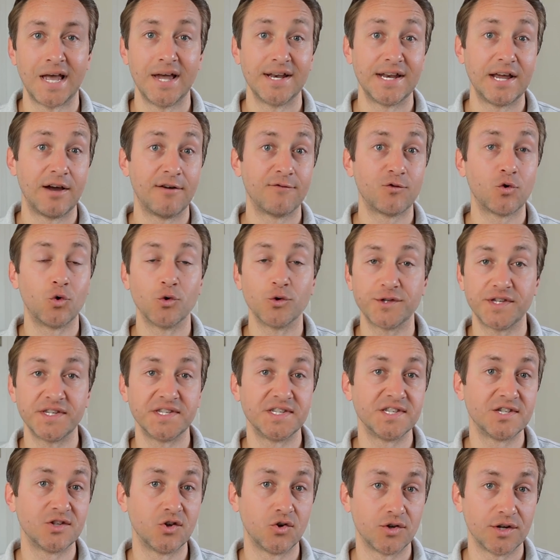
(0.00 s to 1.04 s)
Now, of course, this
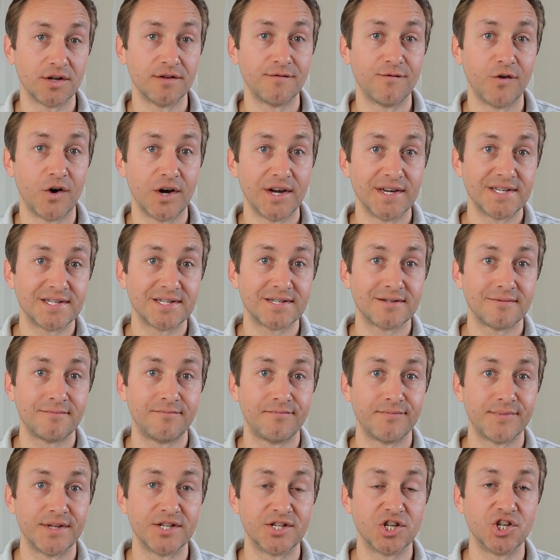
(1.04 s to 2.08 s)
is not advice.
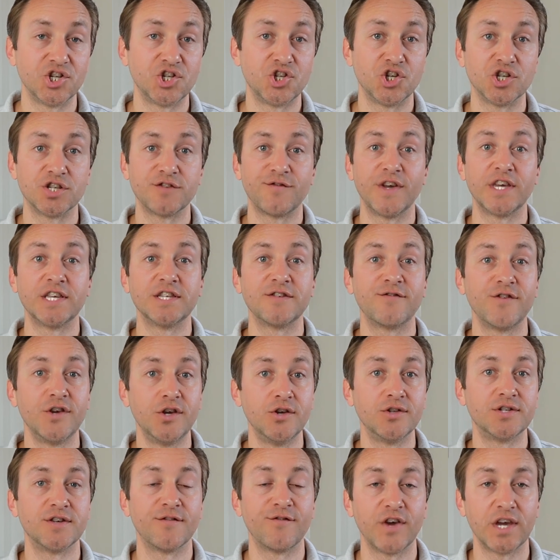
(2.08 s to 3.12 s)
This is just things for
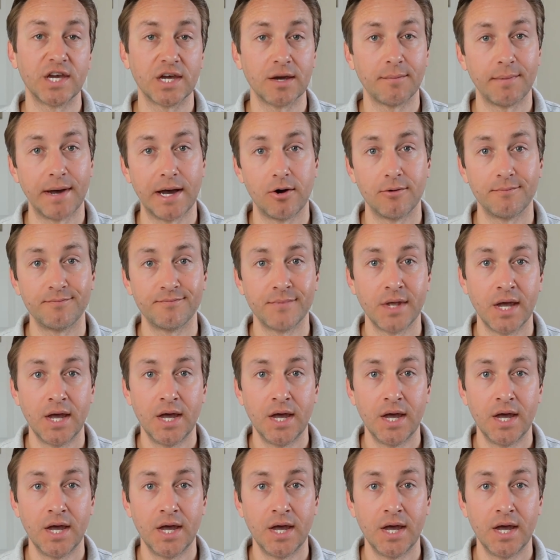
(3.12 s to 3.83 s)
you to think about.